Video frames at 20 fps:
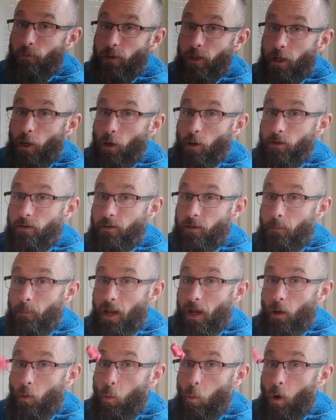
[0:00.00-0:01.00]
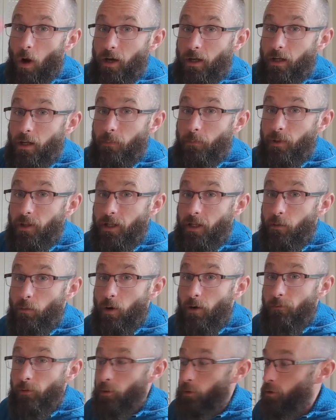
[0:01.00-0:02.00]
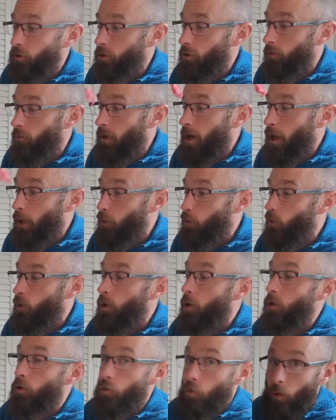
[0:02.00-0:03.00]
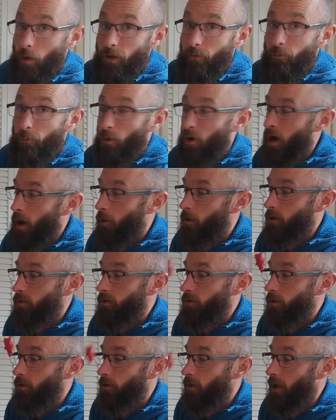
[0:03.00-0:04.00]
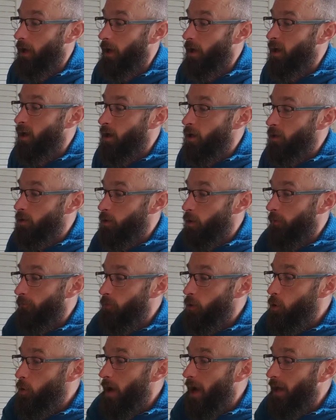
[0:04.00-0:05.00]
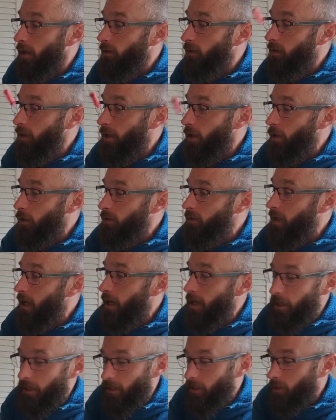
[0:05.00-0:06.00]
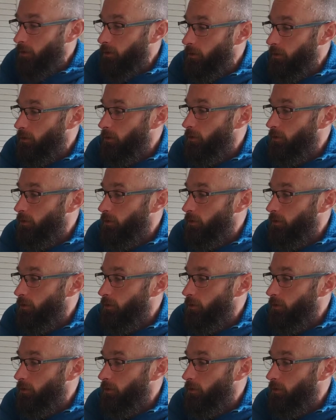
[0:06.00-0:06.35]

for the Earth to make one complete revolution around? 24 hours. Okay. So if you had little tiny